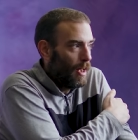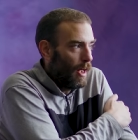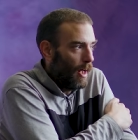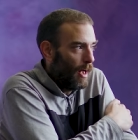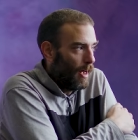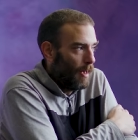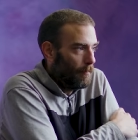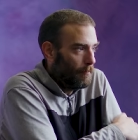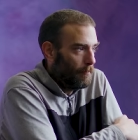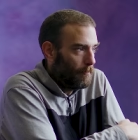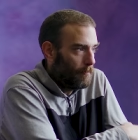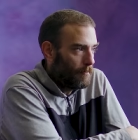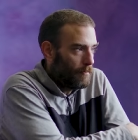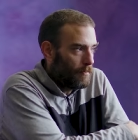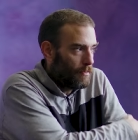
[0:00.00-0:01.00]
Um,
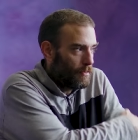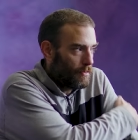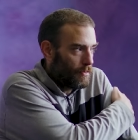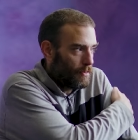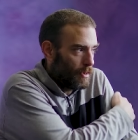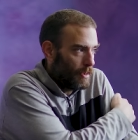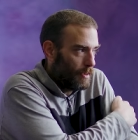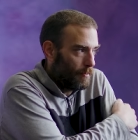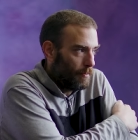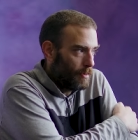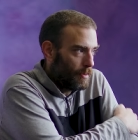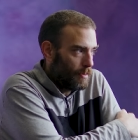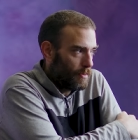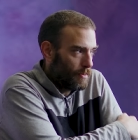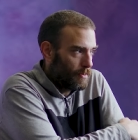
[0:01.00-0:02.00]
she
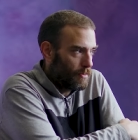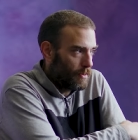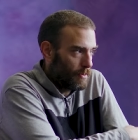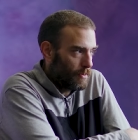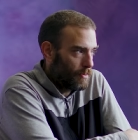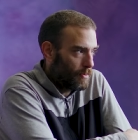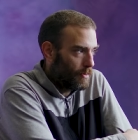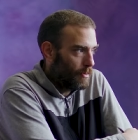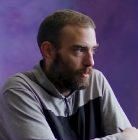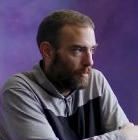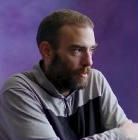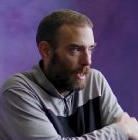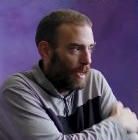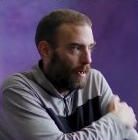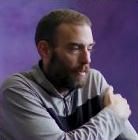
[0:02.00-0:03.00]
was just
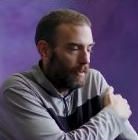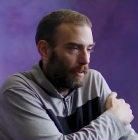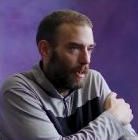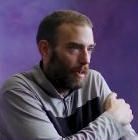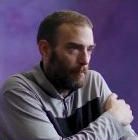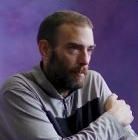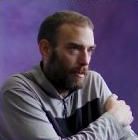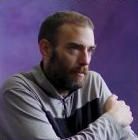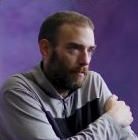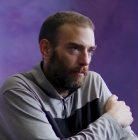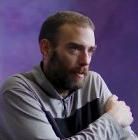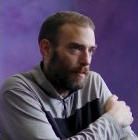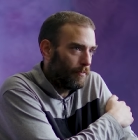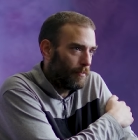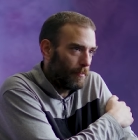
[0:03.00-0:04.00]
hounding on me
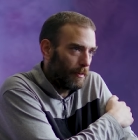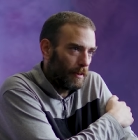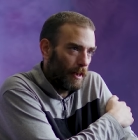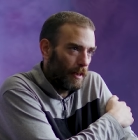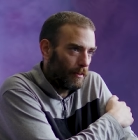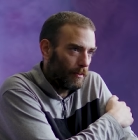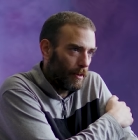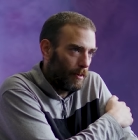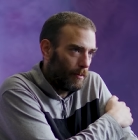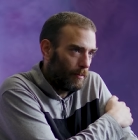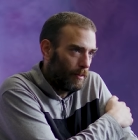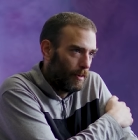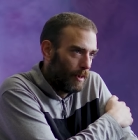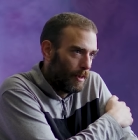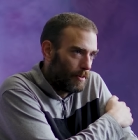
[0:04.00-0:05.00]
right from the get go,
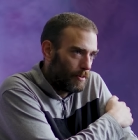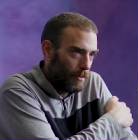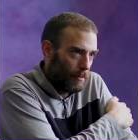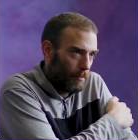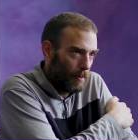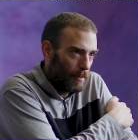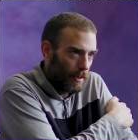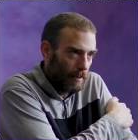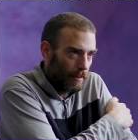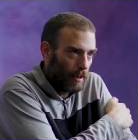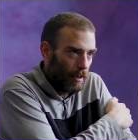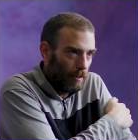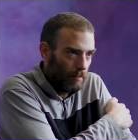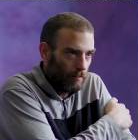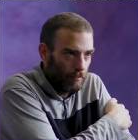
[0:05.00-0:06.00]
doing what they
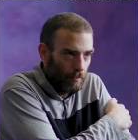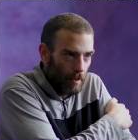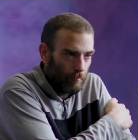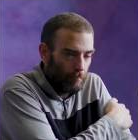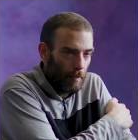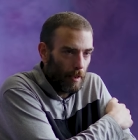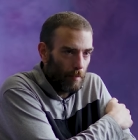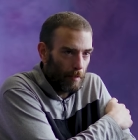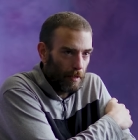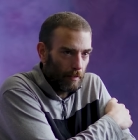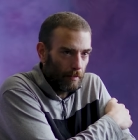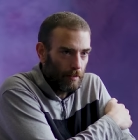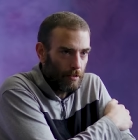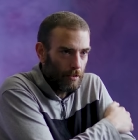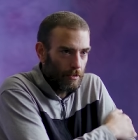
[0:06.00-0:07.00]
call love
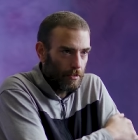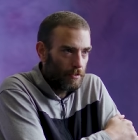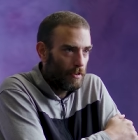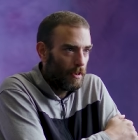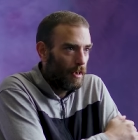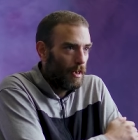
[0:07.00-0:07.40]
bombing, just